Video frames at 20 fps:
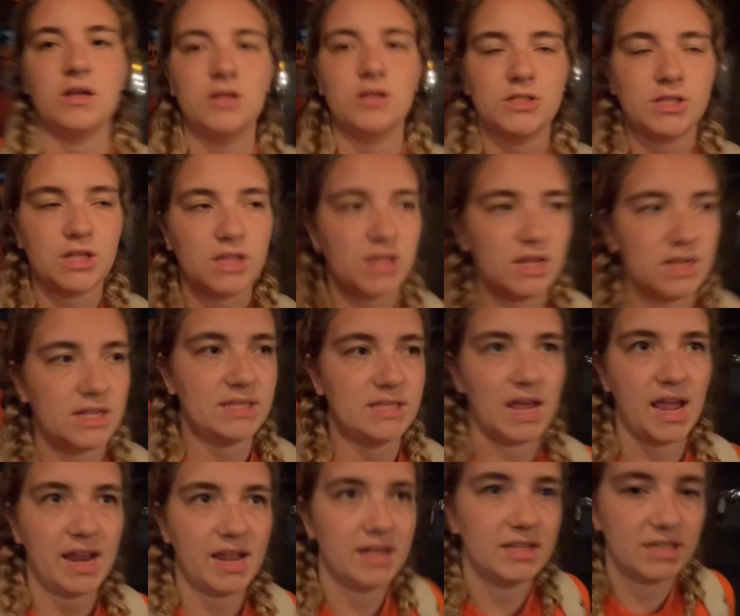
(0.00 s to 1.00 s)
So they
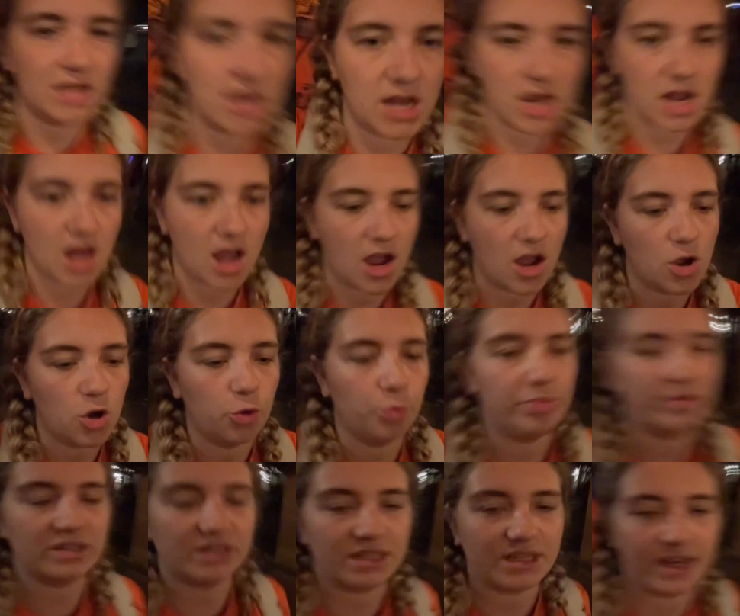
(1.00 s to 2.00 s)
decided to not
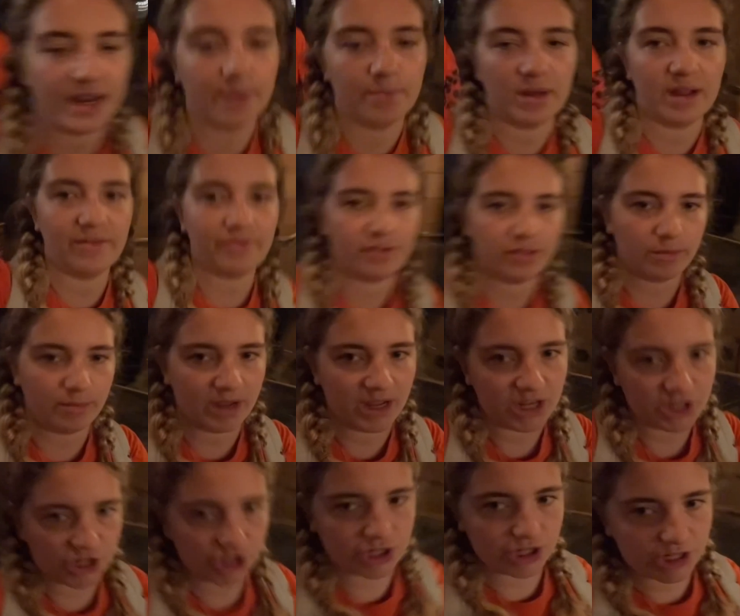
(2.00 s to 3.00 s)
open standby for the
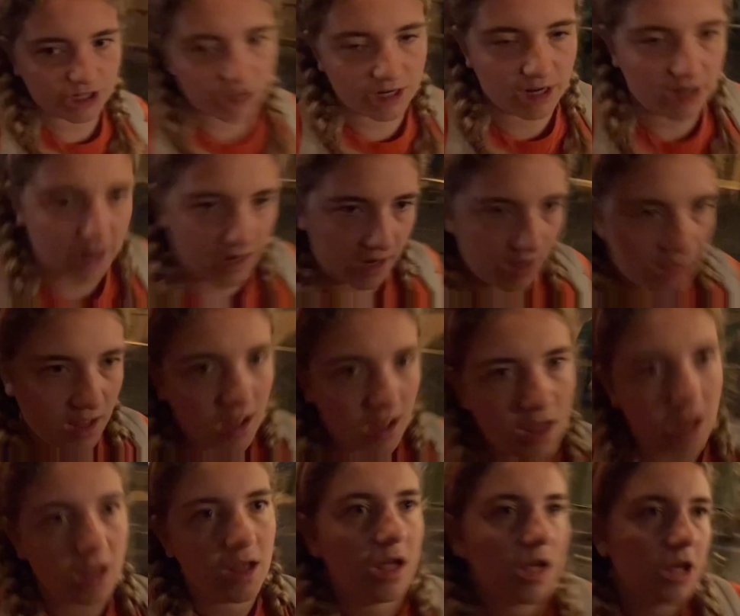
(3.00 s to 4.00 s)
mansion tonight.
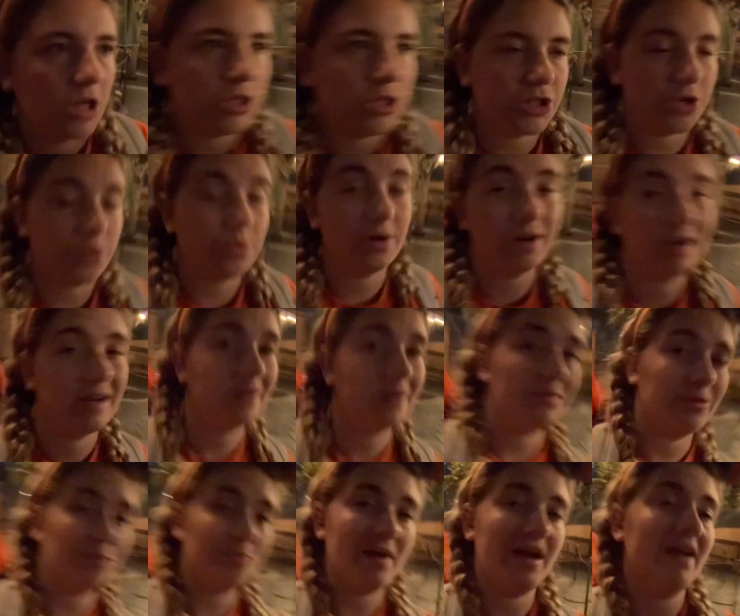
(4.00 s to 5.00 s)
So we're ending
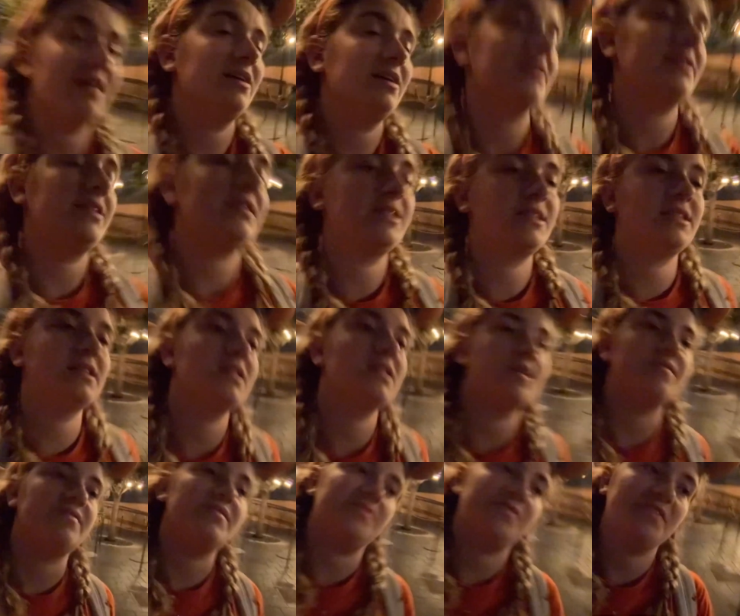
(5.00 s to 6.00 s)
with Pirates. It's
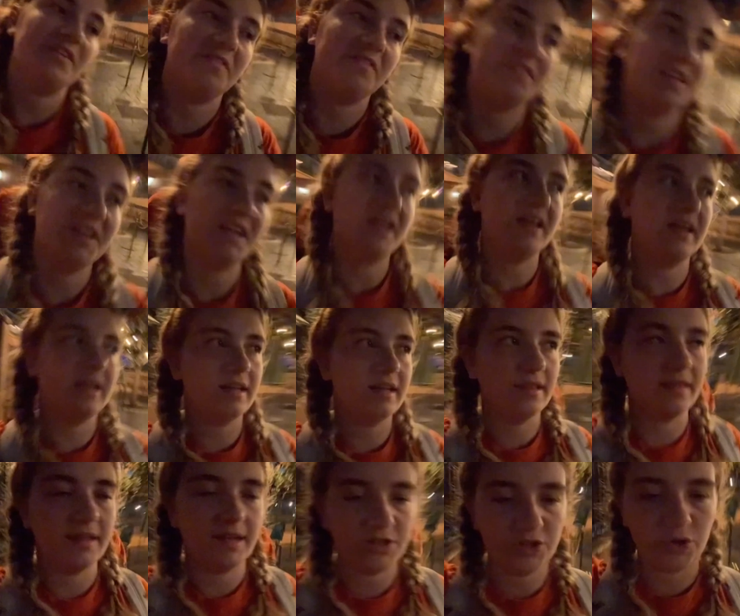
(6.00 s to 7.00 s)
11.50
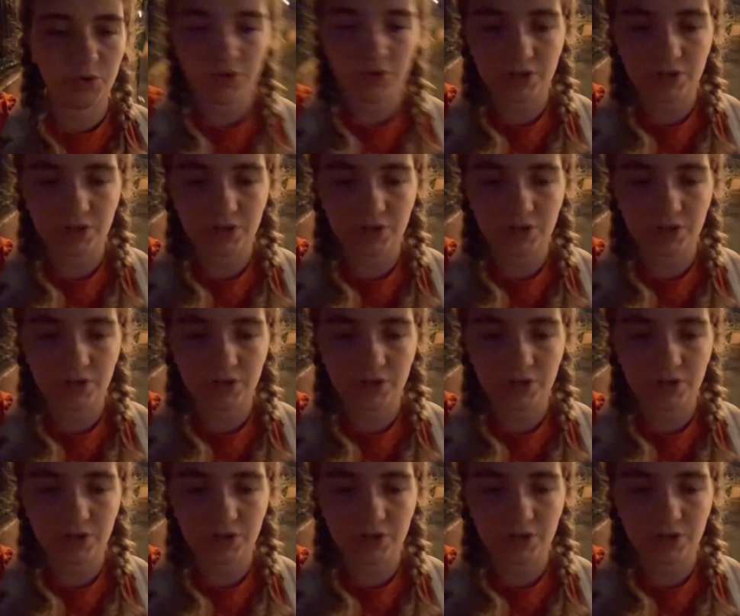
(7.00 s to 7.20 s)
and they told